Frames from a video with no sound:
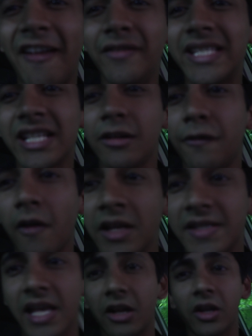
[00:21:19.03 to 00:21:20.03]
every single fucking
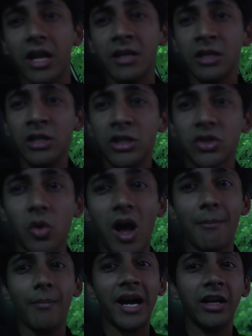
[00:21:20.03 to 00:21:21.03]
set, okay? So
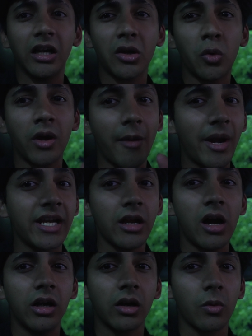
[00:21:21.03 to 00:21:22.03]
I might record, I might
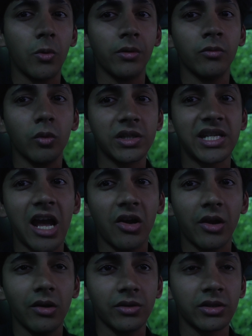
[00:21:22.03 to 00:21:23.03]
not record. We'll see how it
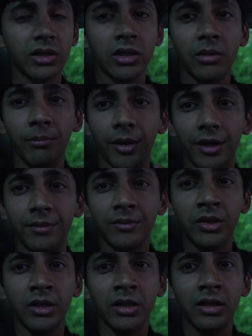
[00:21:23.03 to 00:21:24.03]
goes. But,
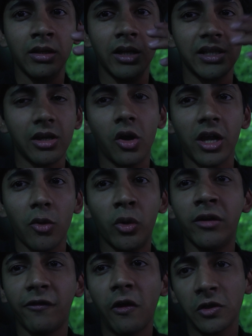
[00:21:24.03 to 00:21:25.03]
let's, okay,
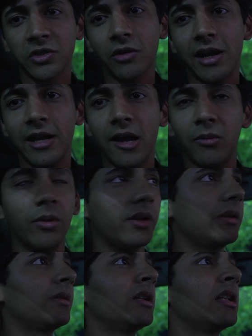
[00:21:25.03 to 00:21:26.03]
we're in focus right now, but
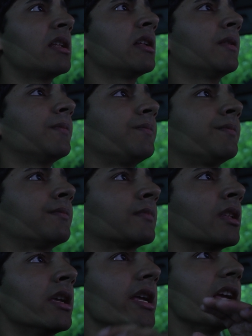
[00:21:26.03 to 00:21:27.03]

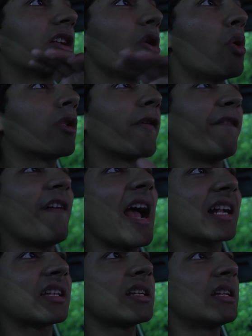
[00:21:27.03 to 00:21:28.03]
ignore the
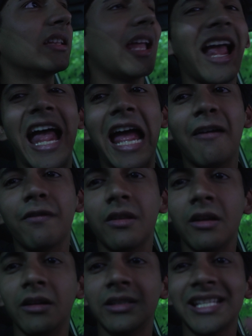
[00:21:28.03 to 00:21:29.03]
fact that half
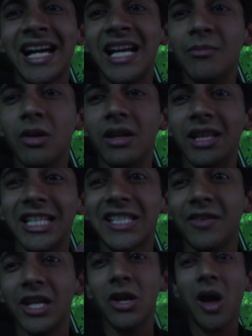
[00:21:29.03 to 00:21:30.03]
the time in this
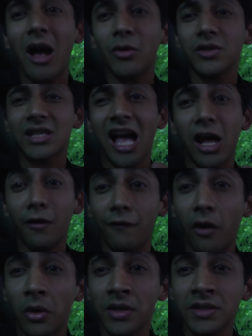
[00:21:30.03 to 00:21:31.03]
video I was out of
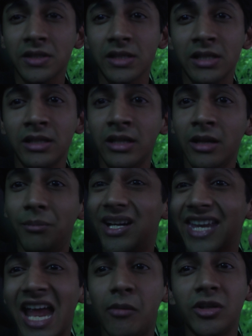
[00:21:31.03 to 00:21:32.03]
focus. My
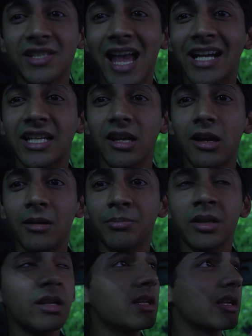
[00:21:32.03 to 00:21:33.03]
camera's acting up
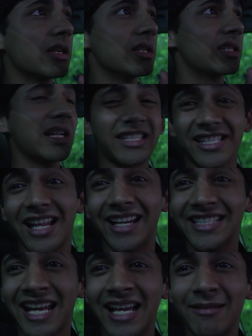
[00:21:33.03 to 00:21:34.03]
because it's
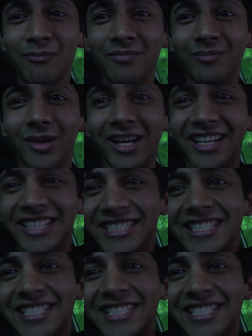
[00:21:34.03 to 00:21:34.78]
nighttime, but